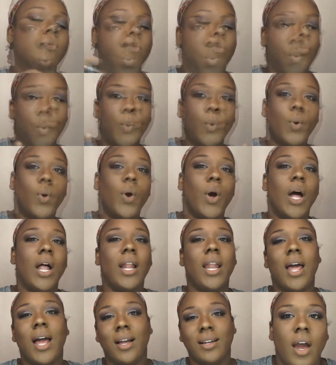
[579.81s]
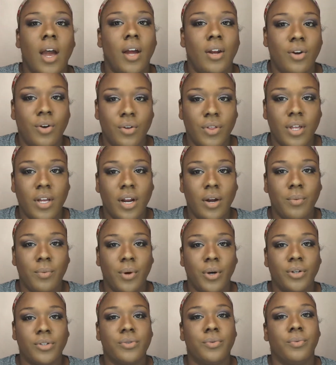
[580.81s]
Voila. I know that I
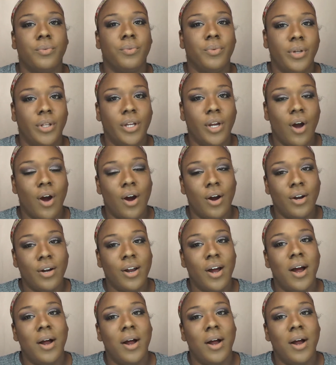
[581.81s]
worked really hard